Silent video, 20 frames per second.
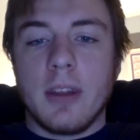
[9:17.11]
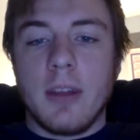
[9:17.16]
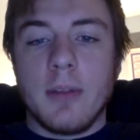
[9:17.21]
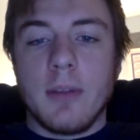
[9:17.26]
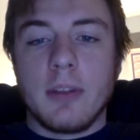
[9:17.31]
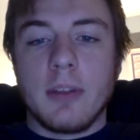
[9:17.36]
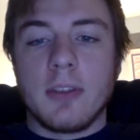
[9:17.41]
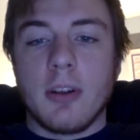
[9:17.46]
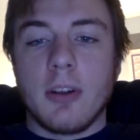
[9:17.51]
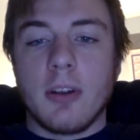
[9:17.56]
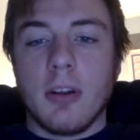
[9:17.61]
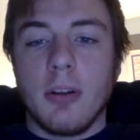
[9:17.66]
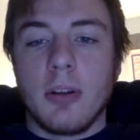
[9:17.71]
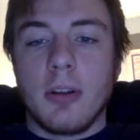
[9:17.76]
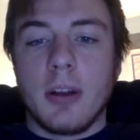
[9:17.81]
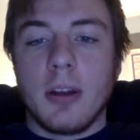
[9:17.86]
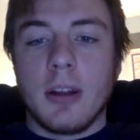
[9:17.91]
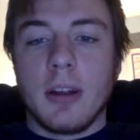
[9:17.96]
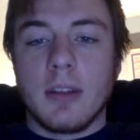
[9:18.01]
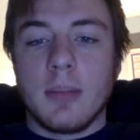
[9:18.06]
Have you started
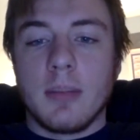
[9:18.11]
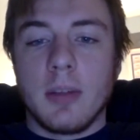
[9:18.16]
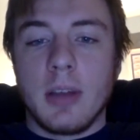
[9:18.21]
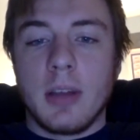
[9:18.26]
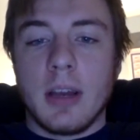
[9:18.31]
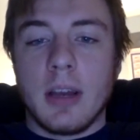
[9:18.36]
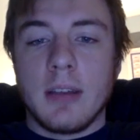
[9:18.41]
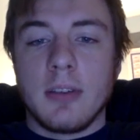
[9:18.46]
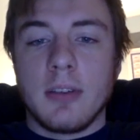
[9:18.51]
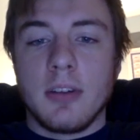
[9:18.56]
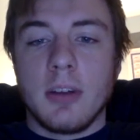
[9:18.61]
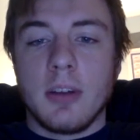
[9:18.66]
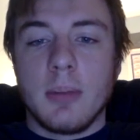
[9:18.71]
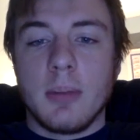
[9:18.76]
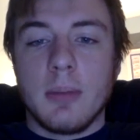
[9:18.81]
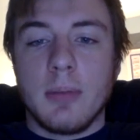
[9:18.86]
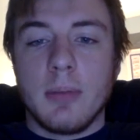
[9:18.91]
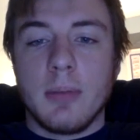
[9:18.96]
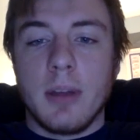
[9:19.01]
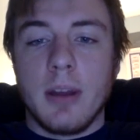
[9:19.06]
looking at some of the guys that are going to
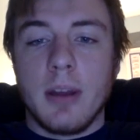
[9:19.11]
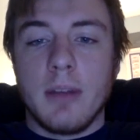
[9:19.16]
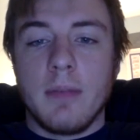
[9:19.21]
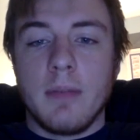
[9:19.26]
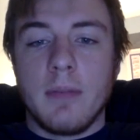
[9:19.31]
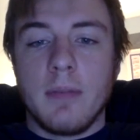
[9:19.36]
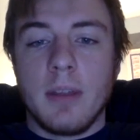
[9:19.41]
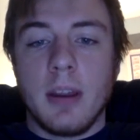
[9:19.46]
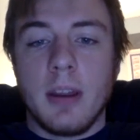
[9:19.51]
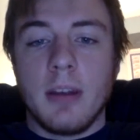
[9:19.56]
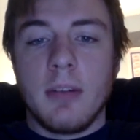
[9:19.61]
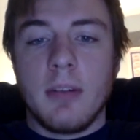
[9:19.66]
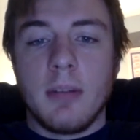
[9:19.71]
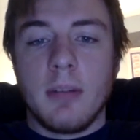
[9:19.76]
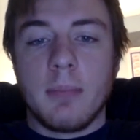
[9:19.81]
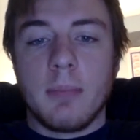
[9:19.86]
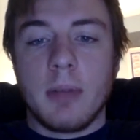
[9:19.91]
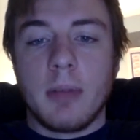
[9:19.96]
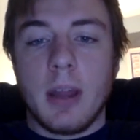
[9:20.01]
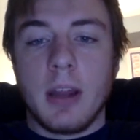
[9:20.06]
be playing
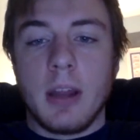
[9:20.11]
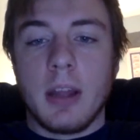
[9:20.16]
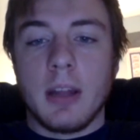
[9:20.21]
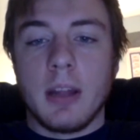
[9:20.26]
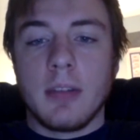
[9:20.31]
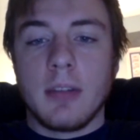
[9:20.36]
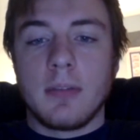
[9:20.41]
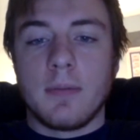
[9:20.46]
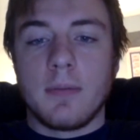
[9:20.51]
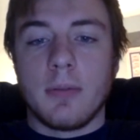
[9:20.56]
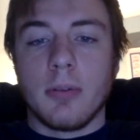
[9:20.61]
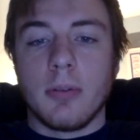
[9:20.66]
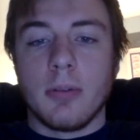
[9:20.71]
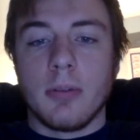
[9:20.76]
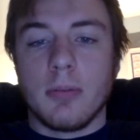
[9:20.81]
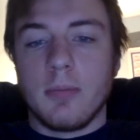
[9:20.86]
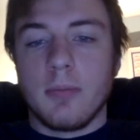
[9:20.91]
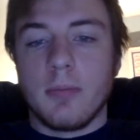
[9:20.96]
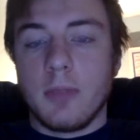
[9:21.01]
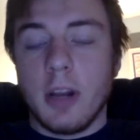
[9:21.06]
against
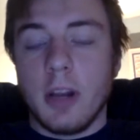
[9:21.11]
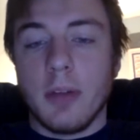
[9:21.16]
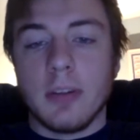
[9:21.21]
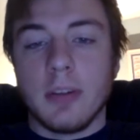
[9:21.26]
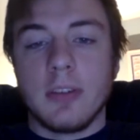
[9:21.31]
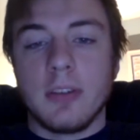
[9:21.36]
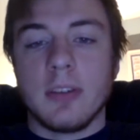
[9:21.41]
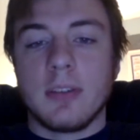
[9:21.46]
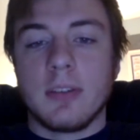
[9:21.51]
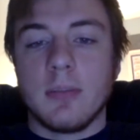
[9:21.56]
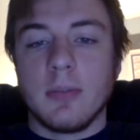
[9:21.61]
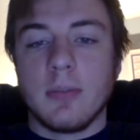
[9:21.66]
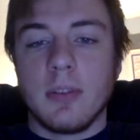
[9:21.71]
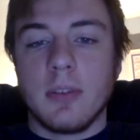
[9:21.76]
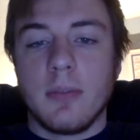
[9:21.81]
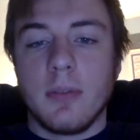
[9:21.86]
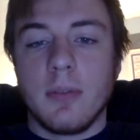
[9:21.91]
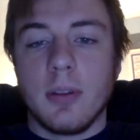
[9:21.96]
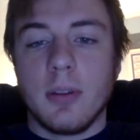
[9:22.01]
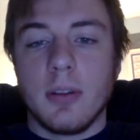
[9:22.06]
for the systems
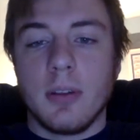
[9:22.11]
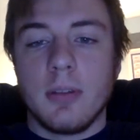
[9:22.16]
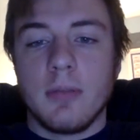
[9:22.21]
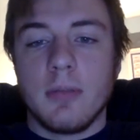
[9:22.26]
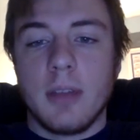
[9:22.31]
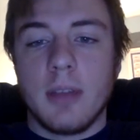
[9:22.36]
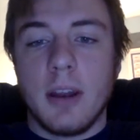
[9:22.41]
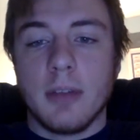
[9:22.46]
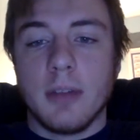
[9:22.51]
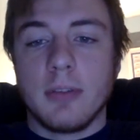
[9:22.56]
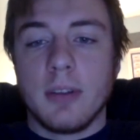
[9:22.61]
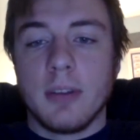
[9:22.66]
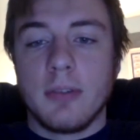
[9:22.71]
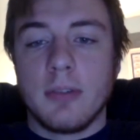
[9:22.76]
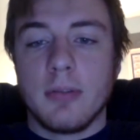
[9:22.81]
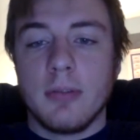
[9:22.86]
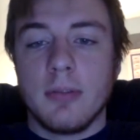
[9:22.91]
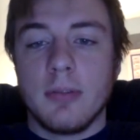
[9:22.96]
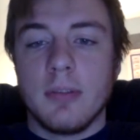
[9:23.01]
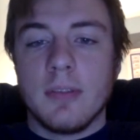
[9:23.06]
of the NL
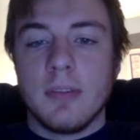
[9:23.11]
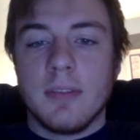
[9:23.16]
Central?